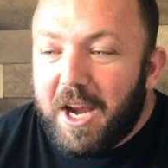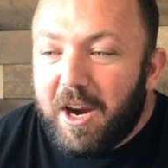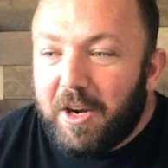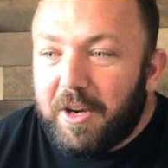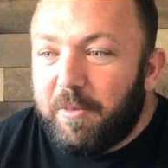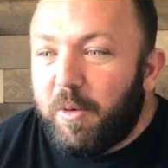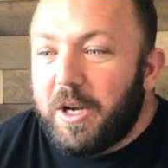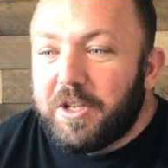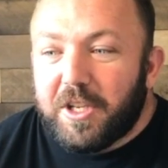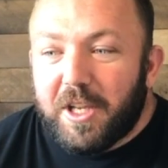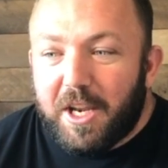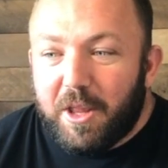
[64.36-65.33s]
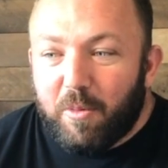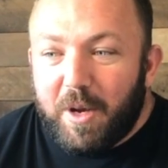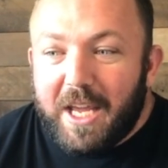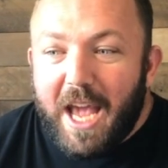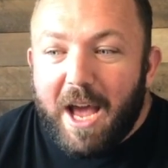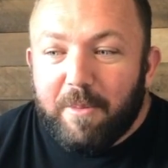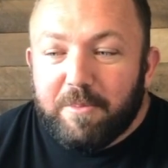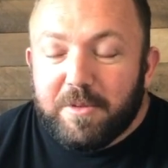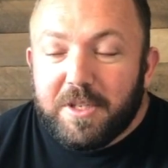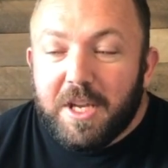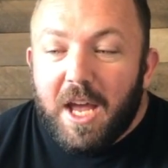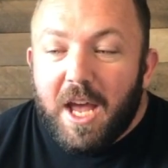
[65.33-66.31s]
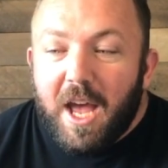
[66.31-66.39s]
there, and I've watched a lot of the
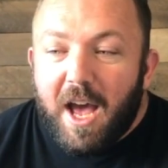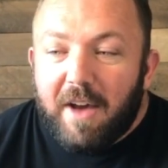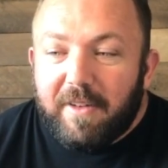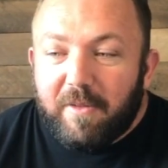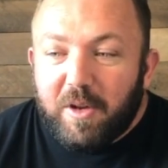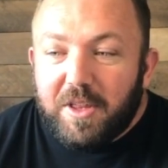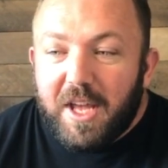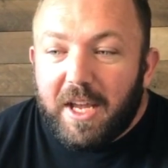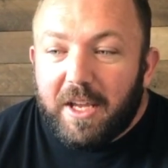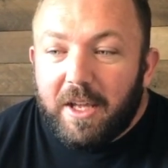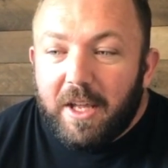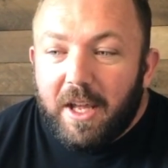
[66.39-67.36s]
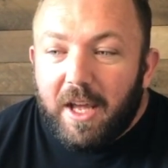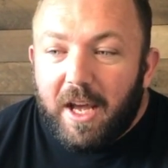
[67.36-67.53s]
recaps of everything.